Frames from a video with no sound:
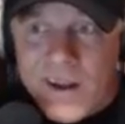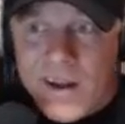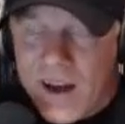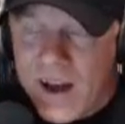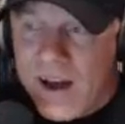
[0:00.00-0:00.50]

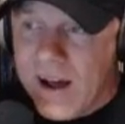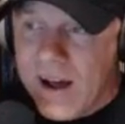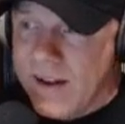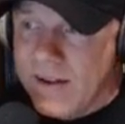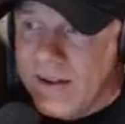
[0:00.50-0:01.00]

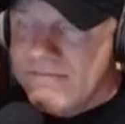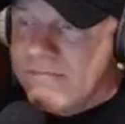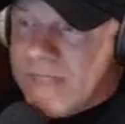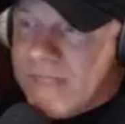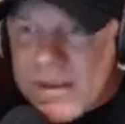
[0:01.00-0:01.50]

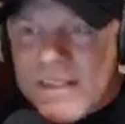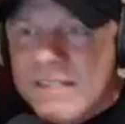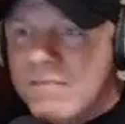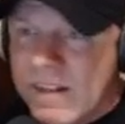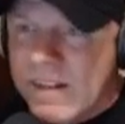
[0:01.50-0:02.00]
Maybe
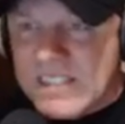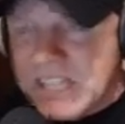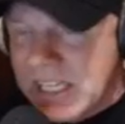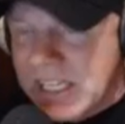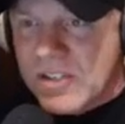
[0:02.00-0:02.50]
when the
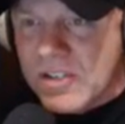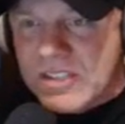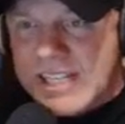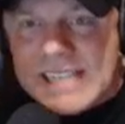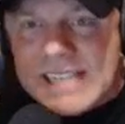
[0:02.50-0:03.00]
Sinister
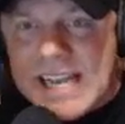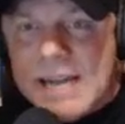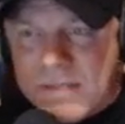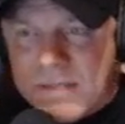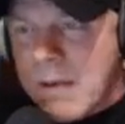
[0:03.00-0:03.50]
Six
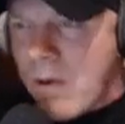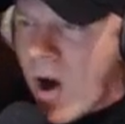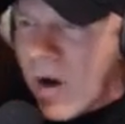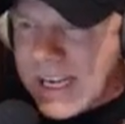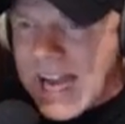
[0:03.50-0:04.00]
hit, but they were
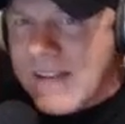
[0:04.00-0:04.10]
already kind of